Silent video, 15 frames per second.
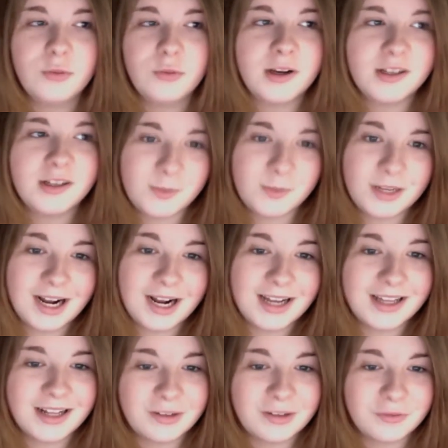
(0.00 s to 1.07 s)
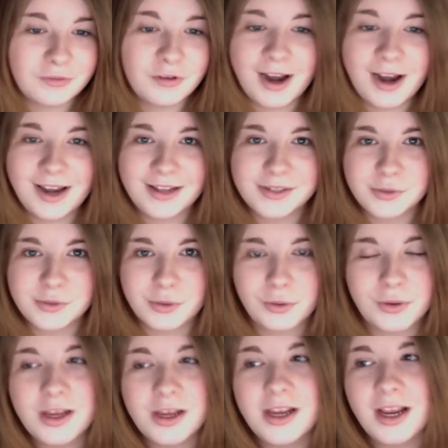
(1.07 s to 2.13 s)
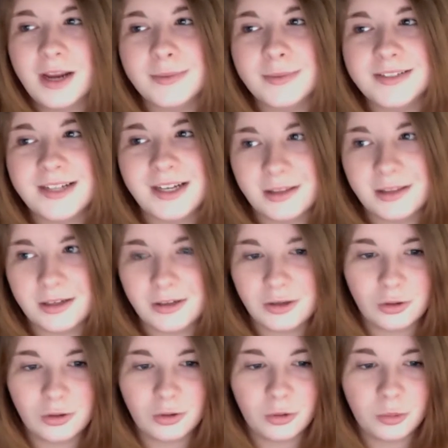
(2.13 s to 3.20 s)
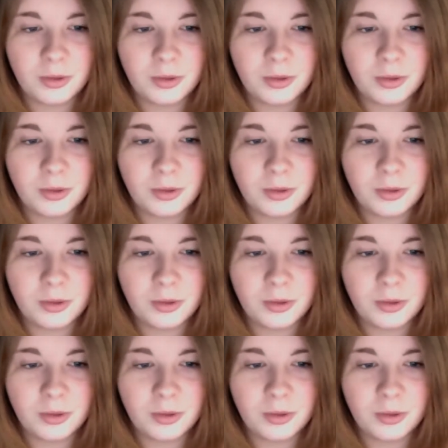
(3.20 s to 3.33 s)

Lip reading: well, because we got it, like, on Friday, so it wasn't anything new,